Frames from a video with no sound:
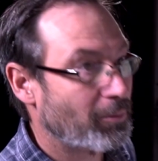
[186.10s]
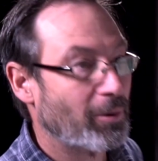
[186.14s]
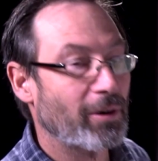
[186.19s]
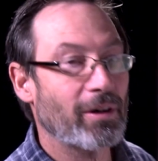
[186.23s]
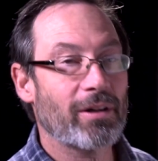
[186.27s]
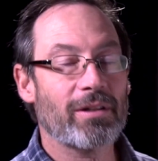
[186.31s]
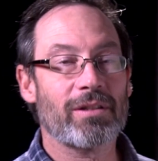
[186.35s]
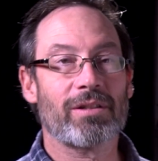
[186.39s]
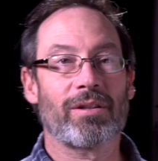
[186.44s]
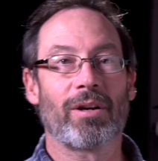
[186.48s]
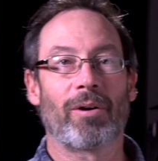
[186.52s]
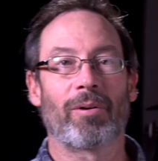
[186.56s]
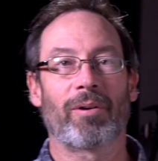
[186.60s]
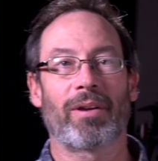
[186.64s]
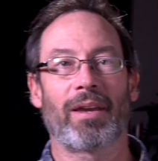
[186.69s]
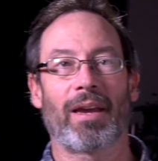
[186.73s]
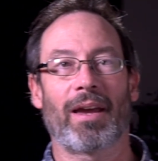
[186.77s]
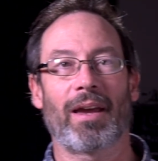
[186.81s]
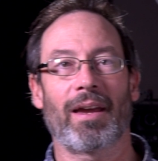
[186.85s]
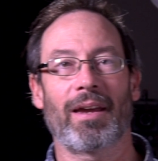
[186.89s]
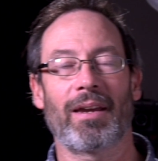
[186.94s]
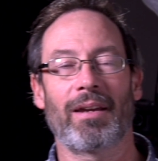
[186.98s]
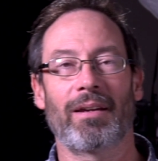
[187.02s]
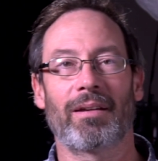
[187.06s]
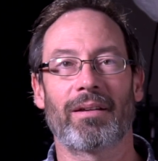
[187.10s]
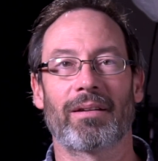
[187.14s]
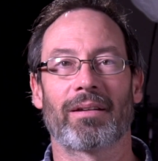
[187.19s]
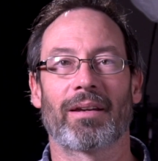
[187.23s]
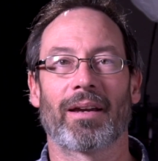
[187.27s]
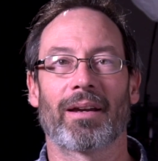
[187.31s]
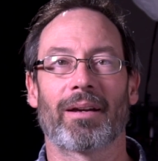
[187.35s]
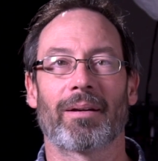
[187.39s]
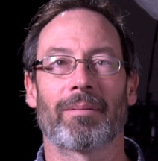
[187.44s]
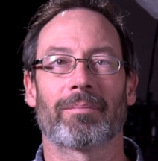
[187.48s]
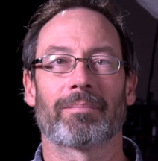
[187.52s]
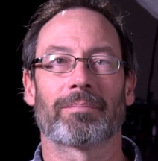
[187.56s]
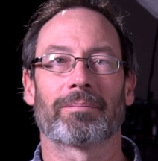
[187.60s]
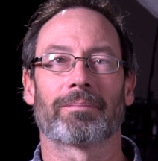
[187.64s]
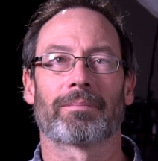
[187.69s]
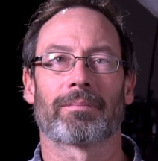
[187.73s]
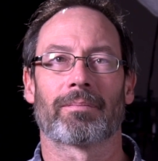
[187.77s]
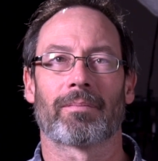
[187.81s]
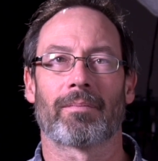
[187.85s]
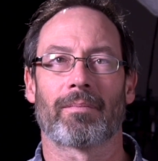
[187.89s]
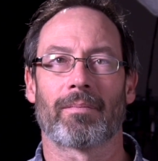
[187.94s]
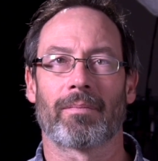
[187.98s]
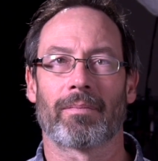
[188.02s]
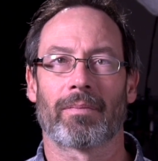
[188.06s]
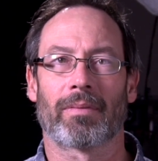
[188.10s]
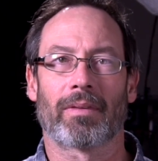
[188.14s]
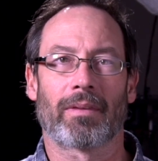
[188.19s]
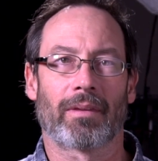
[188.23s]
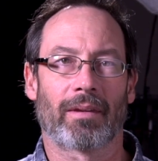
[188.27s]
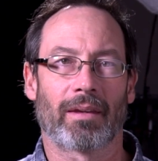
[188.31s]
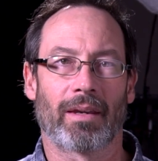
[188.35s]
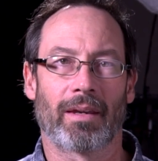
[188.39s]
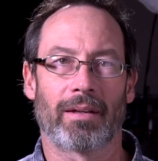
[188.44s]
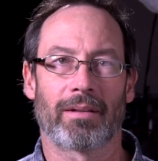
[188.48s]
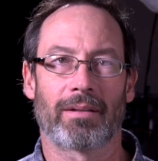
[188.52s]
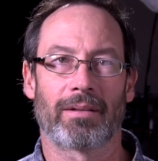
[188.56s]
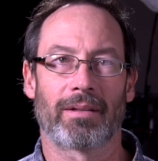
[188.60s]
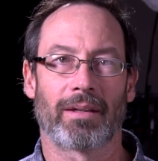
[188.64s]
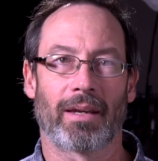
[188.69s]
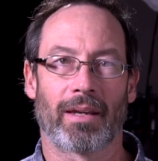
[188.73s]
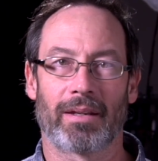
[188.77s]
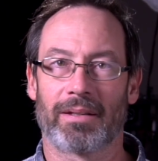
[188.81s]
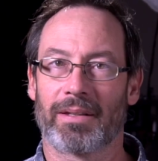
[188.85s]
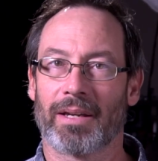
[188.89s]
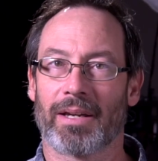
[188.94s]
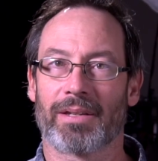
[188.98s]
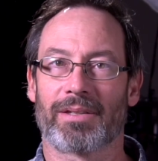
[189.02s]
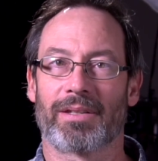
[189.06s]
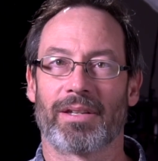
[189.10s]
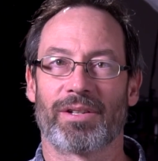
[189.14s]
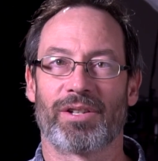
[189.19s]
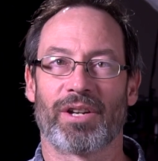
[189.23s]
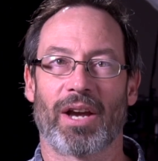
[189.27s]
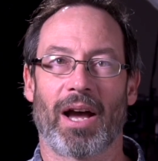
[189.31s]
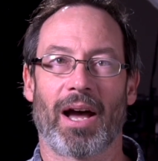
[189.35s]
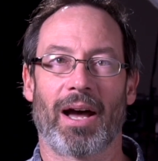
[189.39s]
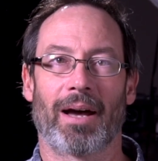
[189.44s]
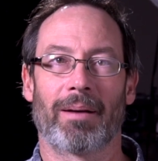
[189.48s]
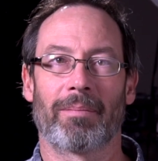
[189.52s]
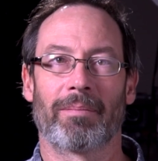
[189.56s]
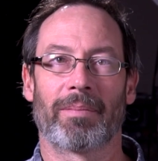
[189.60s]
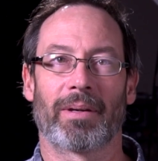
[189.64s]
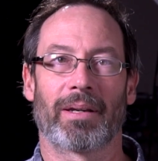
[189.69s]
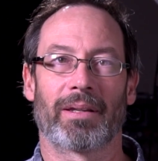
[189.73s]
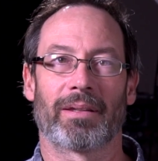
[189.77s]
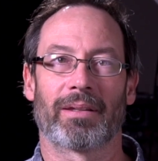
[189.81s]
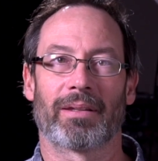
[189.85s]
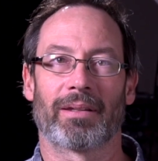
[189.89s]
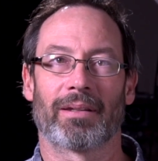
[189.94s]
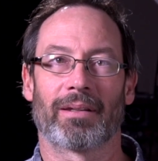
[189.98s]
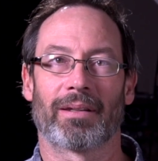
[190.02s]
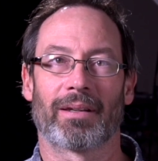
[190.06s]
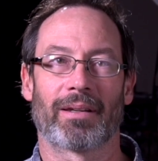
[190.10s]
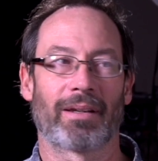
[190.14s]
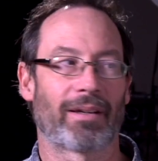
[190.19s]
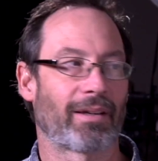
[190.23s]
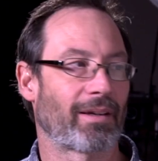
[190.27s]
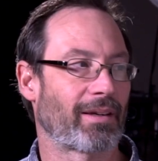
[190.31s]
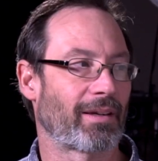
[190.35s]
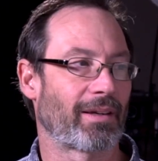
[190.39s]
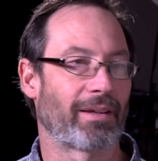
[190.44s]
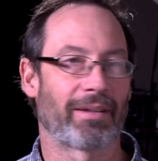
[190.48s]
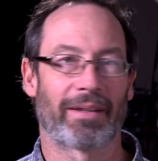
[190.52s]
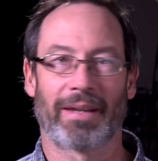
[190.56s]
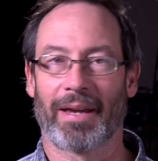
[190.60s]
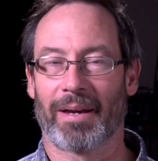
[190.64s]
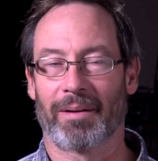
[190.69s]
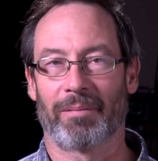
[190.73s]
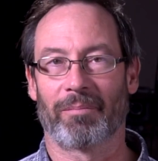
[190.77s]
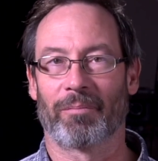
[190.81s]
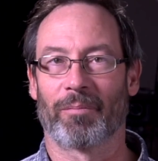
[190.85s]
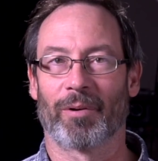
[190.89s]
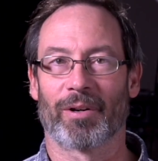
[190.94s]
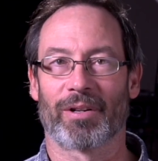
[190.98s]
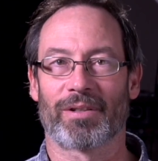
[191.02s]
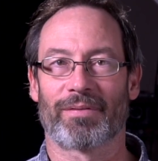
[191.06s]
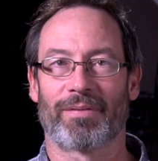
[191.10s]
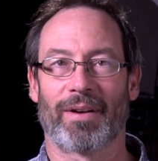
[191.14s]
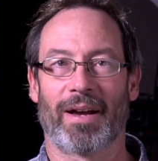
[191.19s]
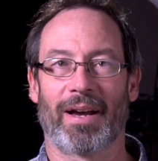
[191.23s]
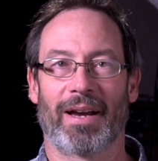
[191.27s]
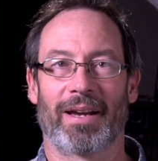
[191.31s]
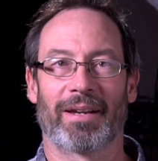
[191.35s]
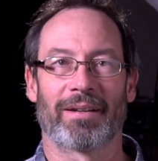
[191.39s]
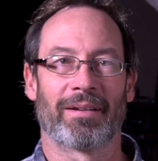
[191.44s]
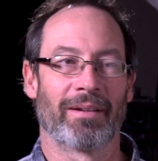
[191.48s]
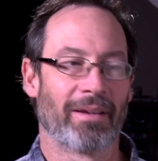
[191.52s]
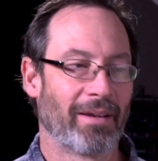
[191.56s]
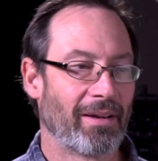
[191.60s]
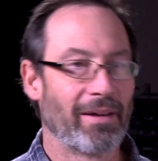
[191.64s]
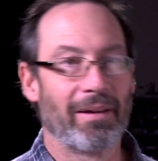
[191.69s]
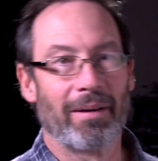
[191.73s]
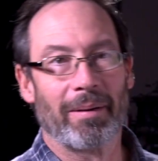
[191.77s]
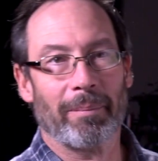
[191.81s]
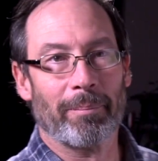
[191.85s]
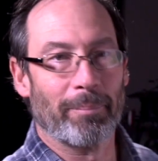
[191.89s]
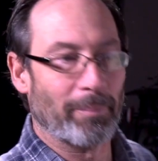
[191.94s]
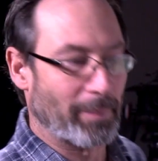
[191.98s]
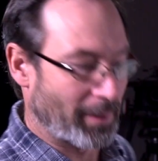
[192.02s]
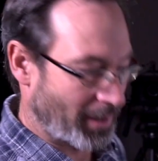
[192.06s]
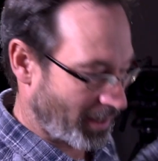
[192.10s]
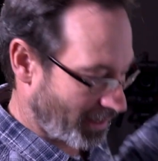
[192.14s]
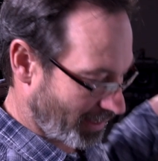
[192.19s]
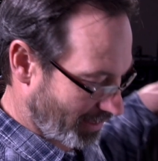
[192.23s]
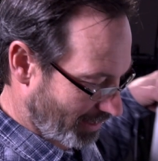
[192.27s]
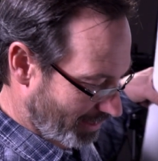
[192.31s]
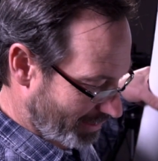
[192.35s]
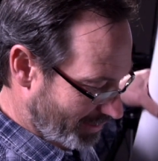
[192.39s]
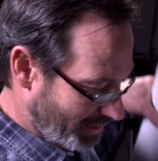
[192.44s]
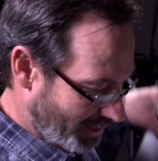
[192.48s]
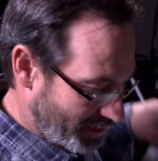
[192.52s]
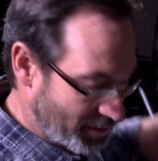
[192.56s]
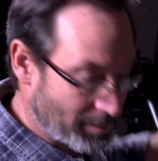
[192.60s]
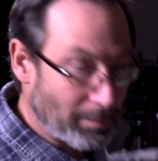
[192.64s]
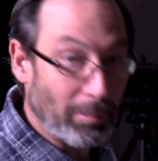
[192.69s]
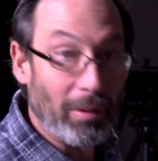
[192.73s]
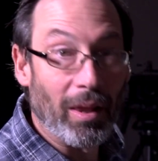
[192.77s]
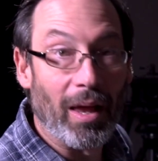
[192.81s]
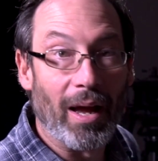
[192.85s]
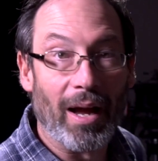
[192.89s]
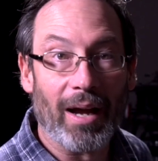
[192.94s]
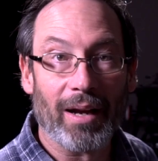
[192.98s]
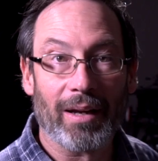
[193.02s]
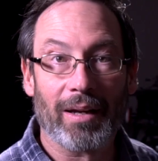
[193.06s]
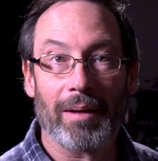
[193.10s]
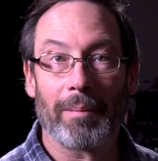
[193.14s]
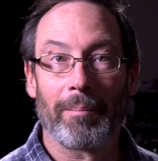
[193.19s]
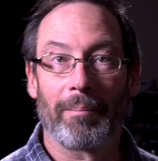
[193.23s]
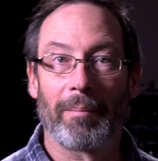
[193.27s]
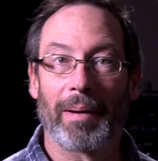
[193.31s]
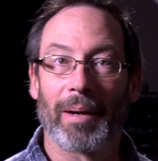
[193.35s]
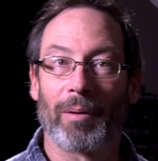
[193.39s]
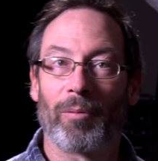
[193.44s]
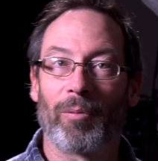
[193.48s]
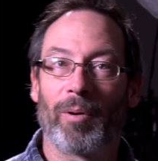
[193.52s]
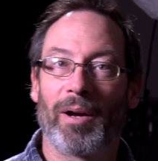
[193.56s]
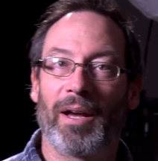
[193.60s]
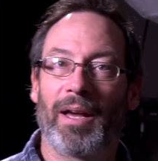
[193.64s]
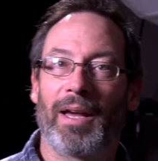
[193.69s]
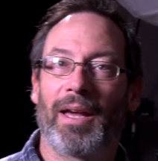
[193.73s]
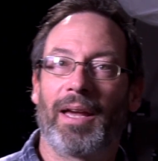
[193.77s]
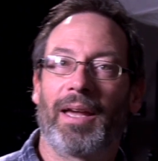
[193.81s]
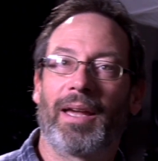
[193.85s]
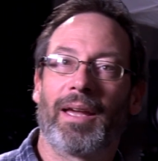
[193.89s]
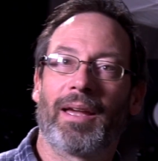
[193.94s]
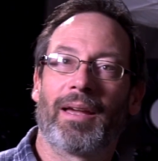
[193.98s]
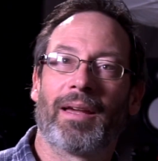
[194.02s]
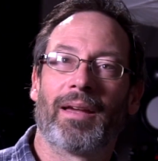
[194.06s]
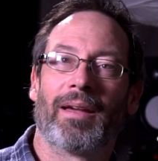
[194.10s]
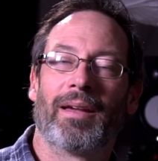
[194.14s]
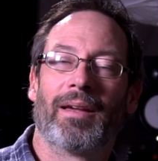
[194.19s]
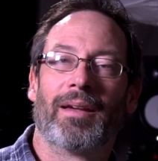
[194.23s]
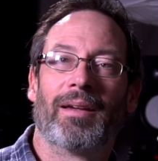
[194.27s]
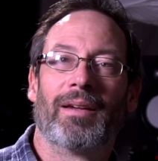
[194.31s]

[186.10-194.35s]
works okay, yeah. It does the job, and that works fine, but it does block my way.